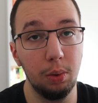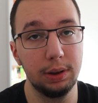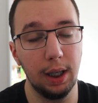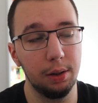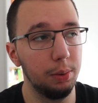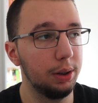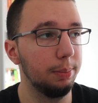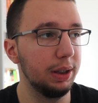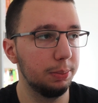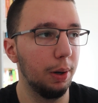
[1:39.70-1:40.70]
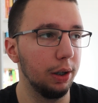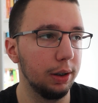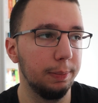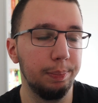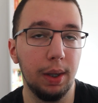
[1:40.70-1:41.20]
Google's algorithm is
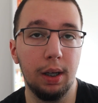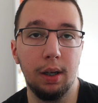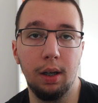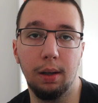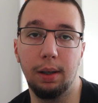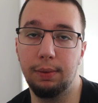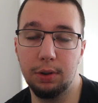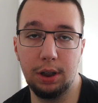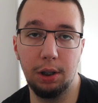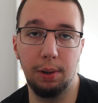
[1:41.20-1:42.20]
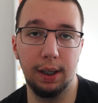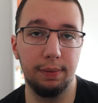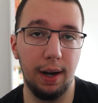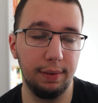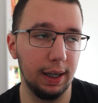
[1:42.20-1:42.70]
smart. Uh, if you see your
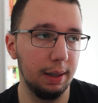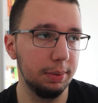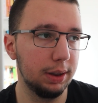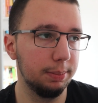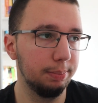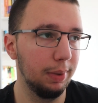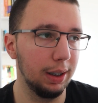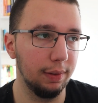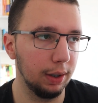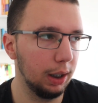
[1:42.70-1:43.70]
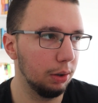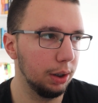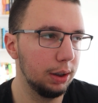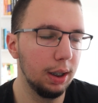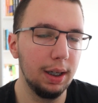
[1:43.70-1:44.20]
ad five times and never click
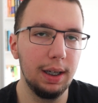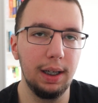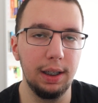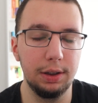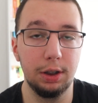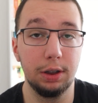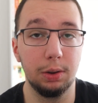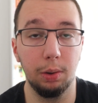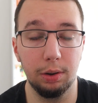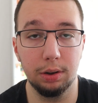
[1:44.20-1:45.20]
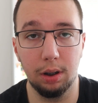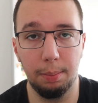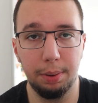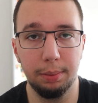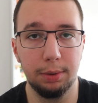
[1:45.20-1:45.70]
on it, it's just going to
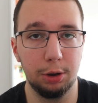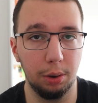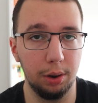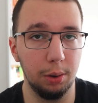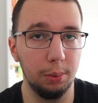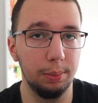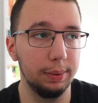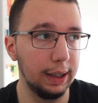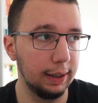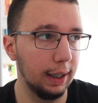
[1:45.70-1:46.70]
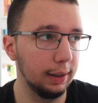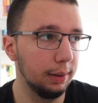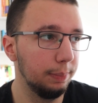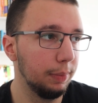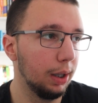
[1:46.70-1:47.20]
stop showing you that ad.